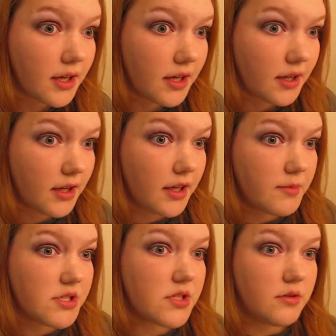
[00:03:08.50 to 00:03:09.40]
And then
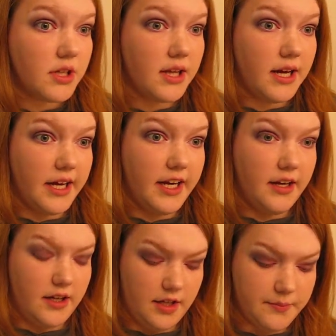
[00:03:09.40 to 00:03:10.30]
I'm just going to line
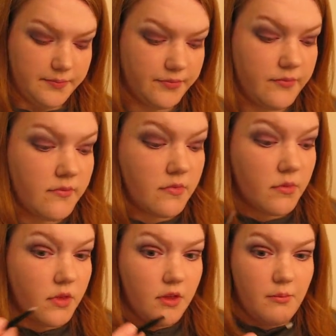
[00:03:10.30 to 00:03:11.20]
um,
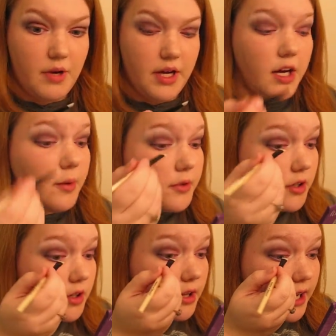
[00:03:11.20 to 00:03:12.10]
my
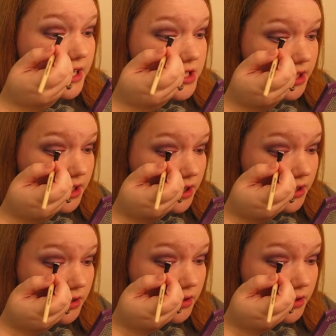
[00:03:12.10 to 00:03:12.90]
upper lash line.